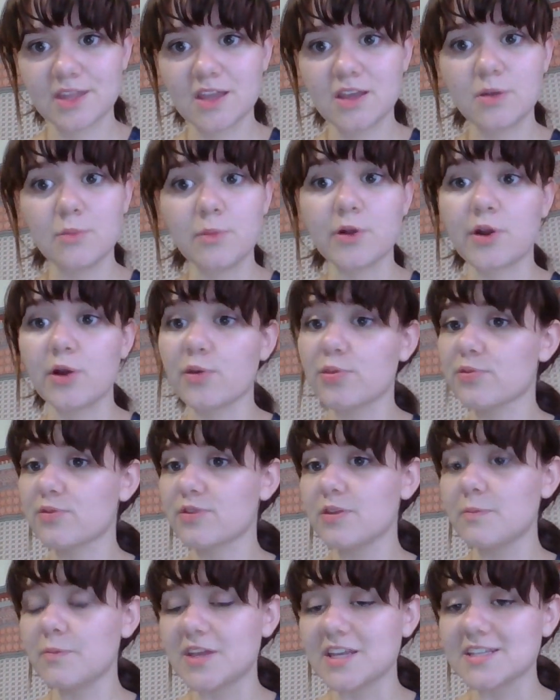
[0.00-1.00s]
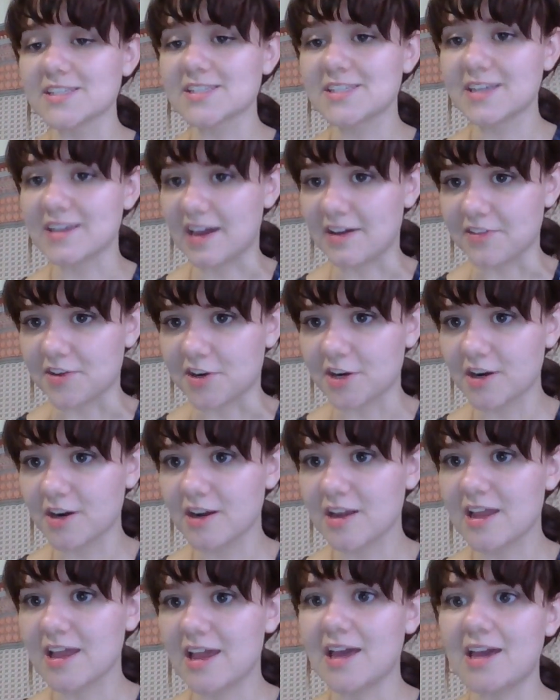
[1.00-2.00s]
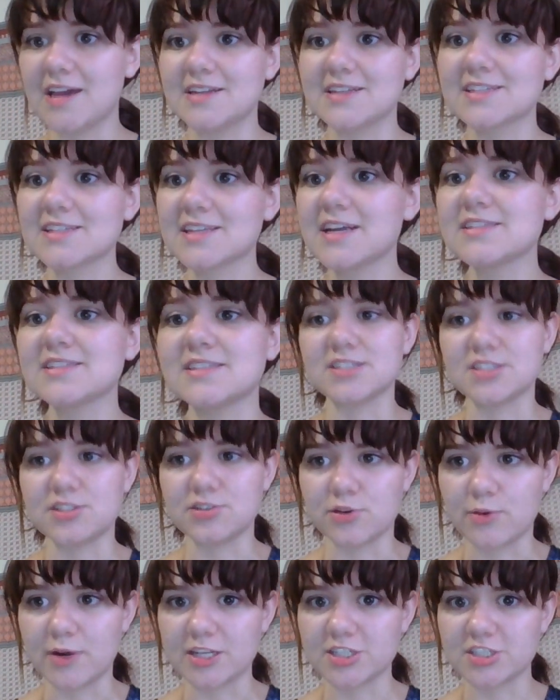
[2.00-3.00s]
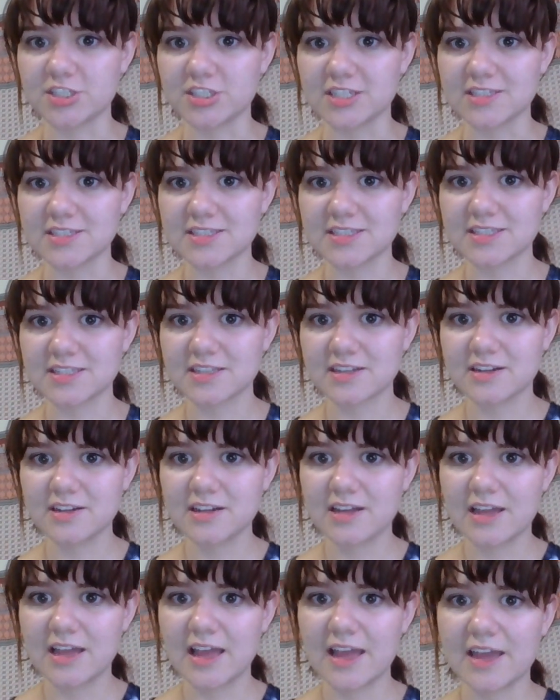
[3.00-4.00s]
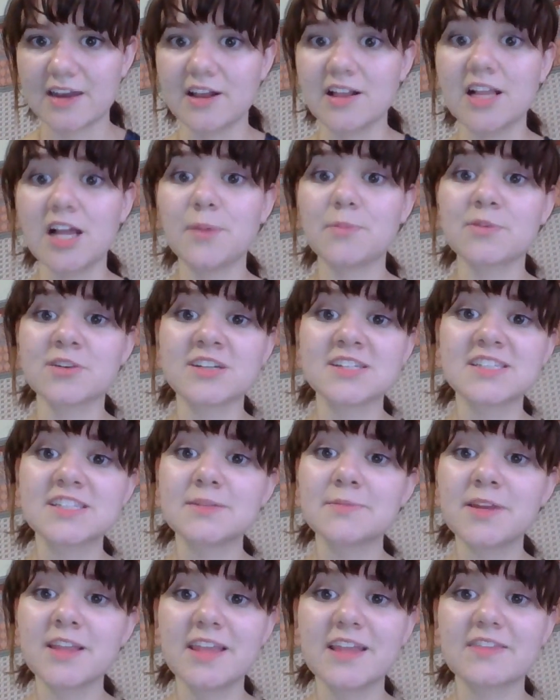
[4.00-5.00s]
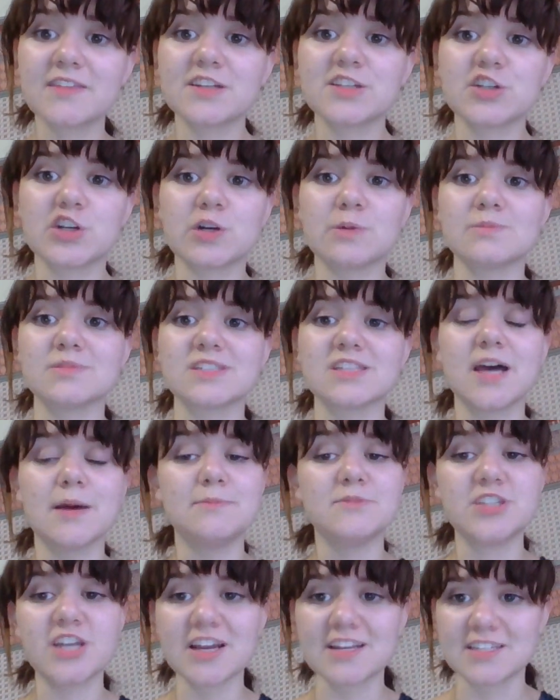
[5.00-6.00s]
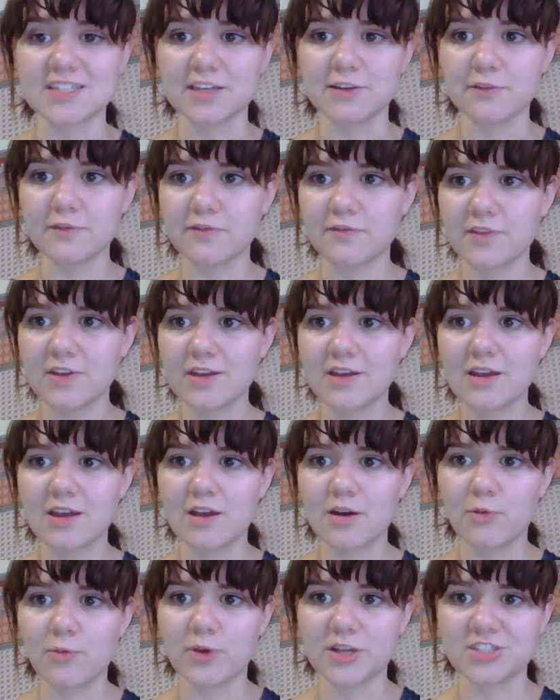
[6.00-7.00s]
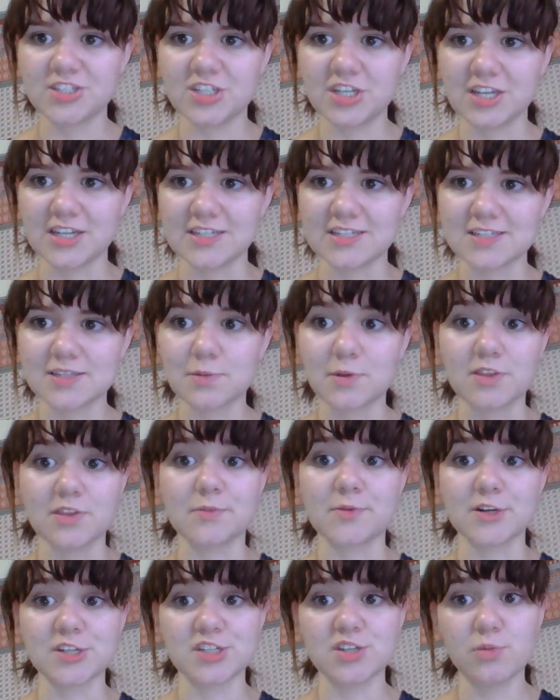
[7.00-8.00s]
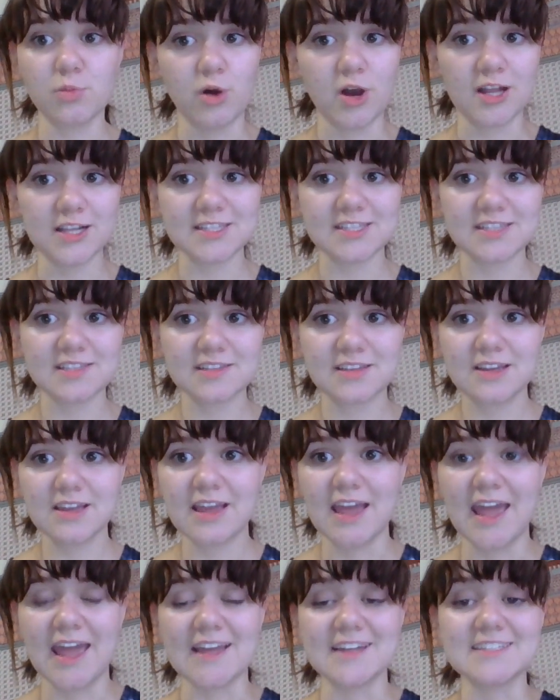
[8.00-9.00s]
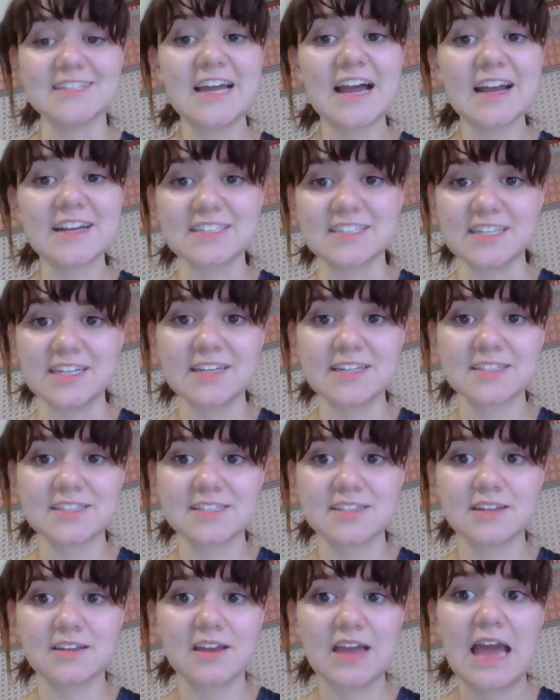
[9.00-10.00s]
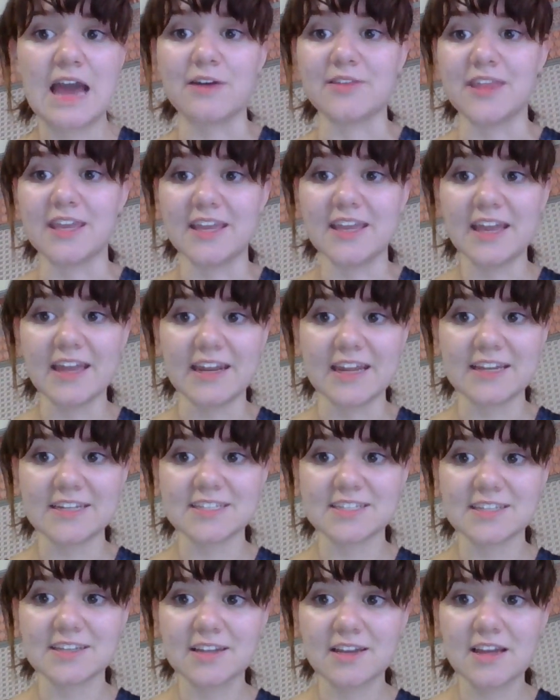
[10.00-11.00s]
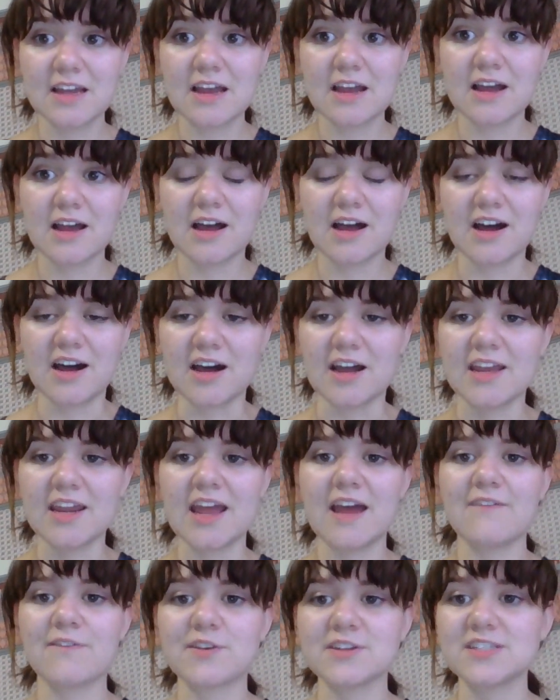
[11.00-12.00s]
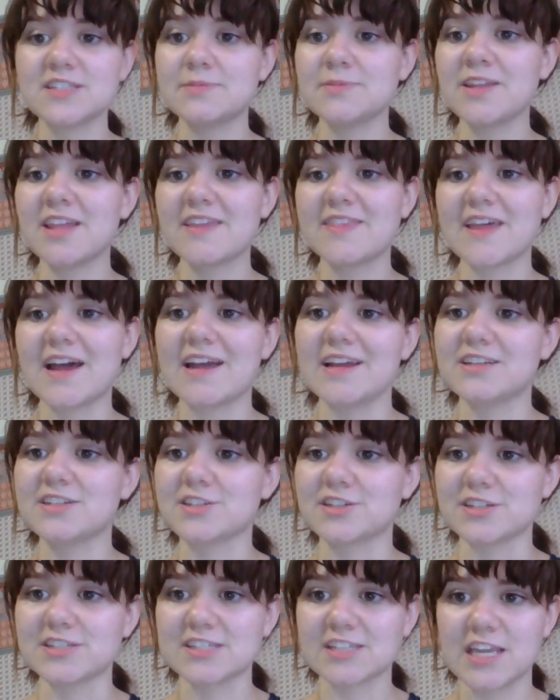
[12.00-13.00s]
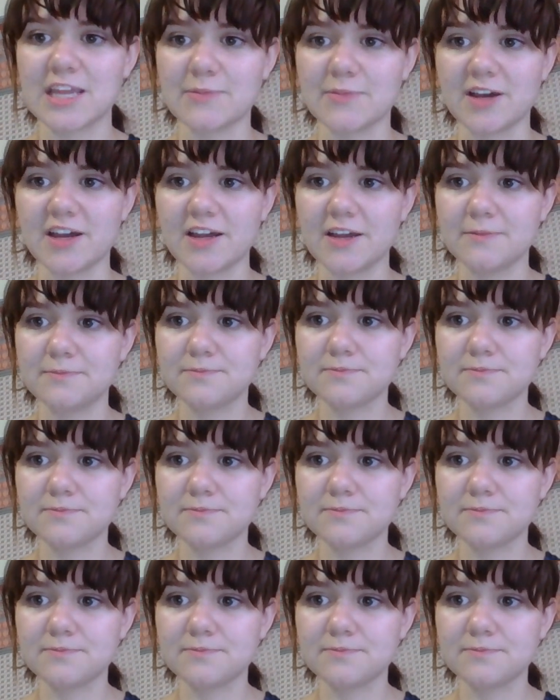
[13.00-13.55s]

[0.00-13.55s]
We'll go through the piece together and discuss two questions. And I'll help her assimilate the terms objective, which is what the person wants, and tactics, how they get it, and have her assimilate that into her schema.